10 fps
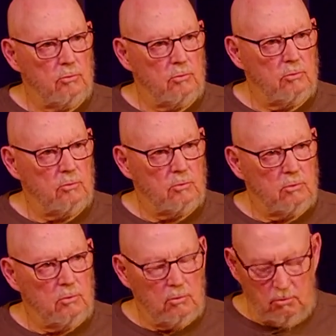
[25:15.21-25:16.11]

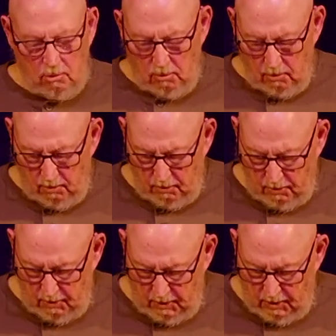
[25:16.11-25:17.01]

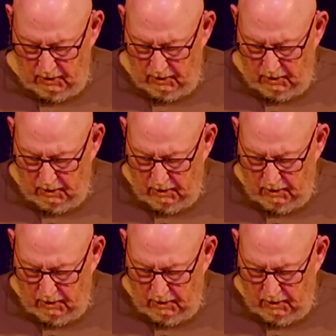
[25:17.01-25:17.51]
[no speech]